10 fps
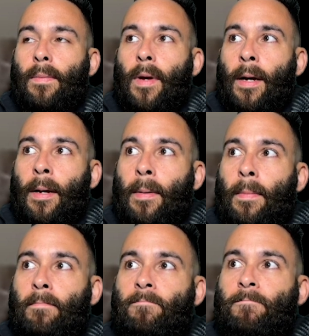uh,
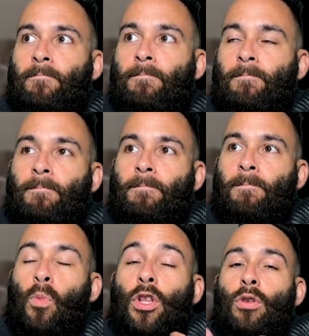
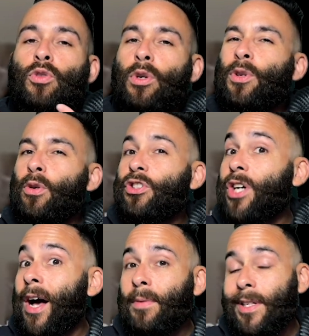what they're doing with their
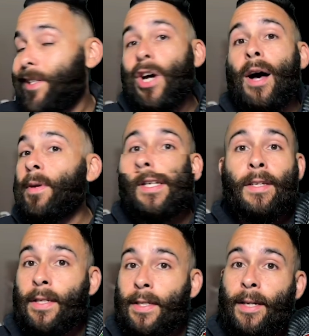job. It's a job at the
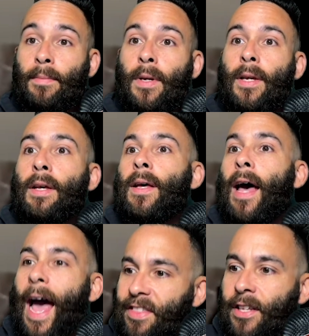end of the day.
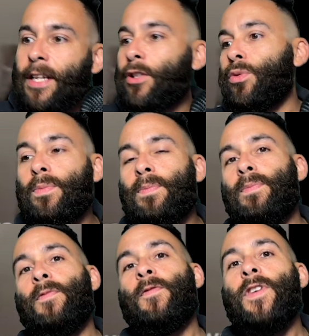I think they do
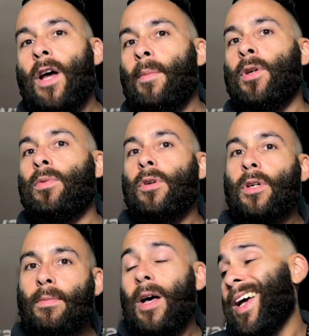phenomenal
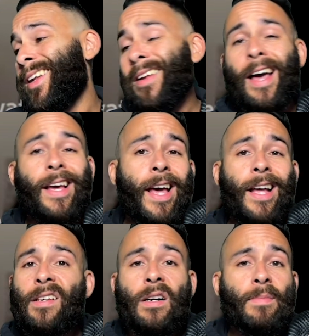work. Again, I can't
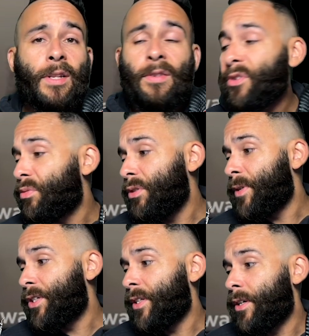talk about the first one you
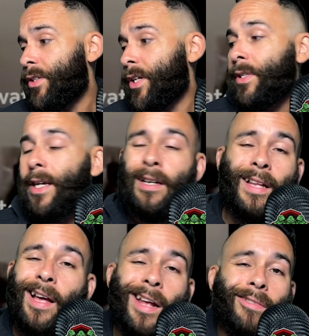mentioned there, Jenna Ortega.
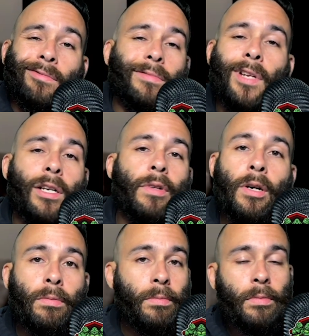I, I don't, I don't
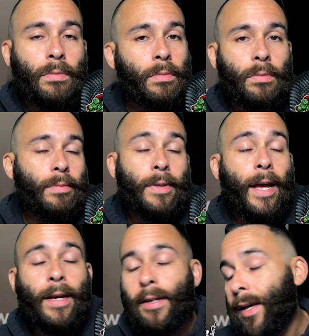know.
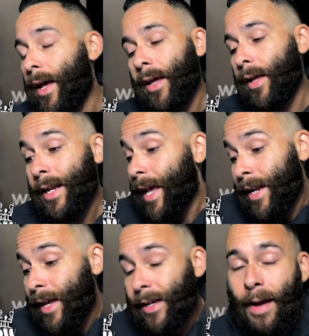I, I and
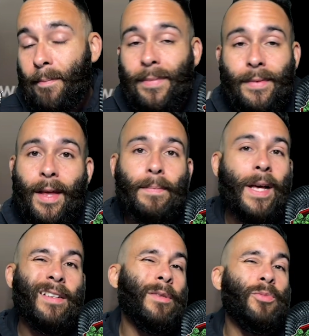again, I, I'm, I'm
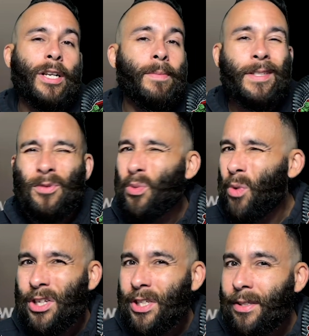not gonna subject myself to
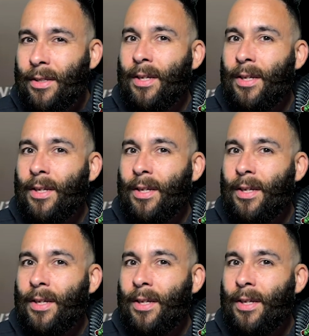watching